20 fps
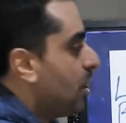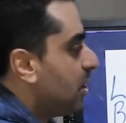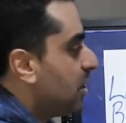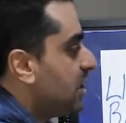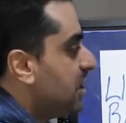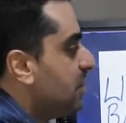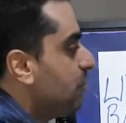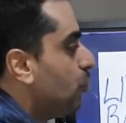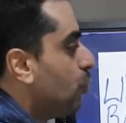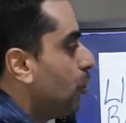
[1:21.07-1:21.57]

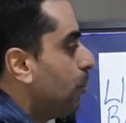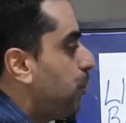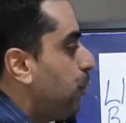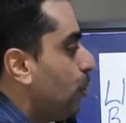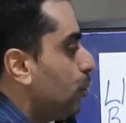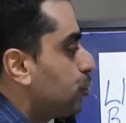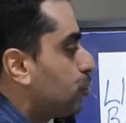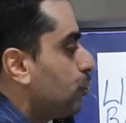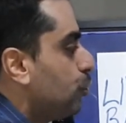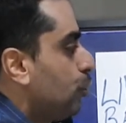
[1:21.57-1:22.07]

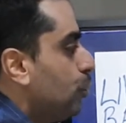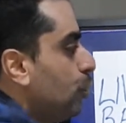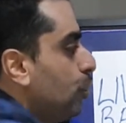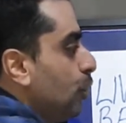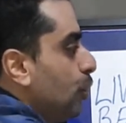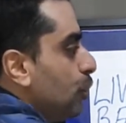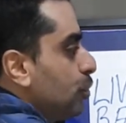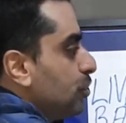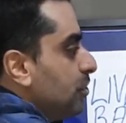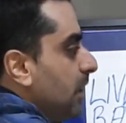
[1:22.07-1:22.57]
Liverpool
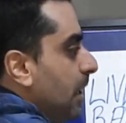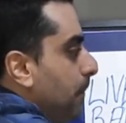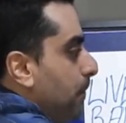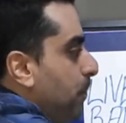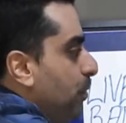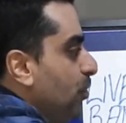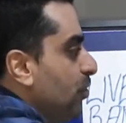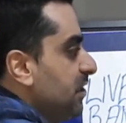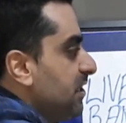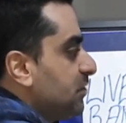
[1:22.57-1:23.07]
2,
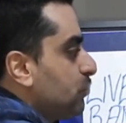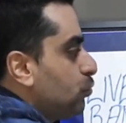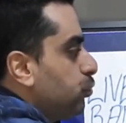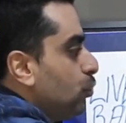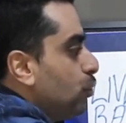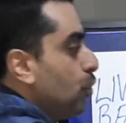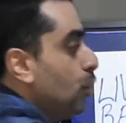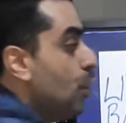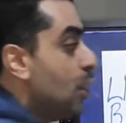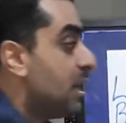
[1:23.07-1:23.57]
Napoli
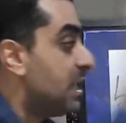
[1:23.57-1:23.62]
2